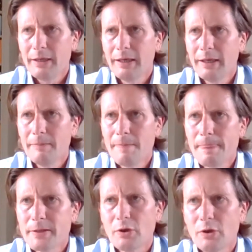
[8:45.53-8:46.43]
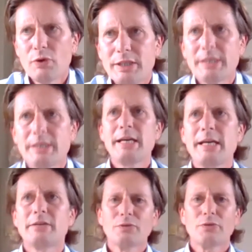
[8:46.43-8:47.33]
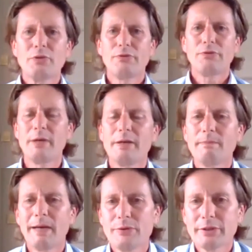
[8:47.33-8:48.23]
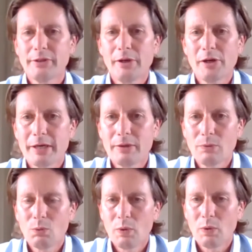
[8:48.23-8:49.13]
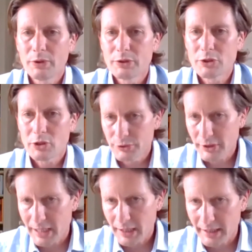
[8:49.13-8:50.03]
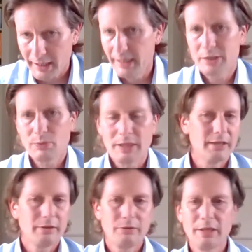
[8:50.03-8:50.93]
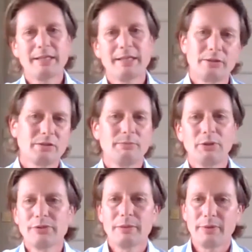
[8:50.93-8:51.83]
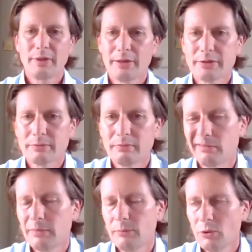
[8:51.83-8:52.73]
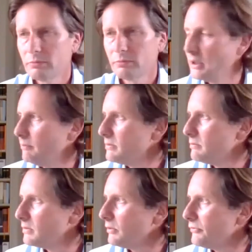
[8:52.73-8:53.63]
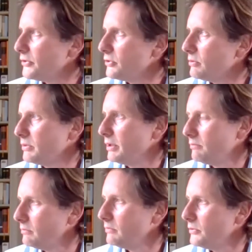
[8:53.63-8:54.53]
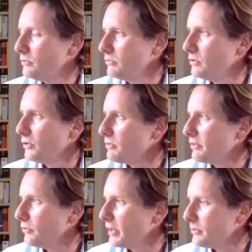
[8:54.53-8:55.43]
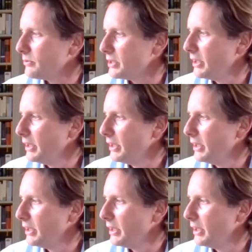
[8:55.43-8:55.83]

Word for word: So if we did need sort of £3 or £4 million in a hurry, we would struggle to get that unless we did it through a debt instrument or something else that will compute, you know, not straightforward equity.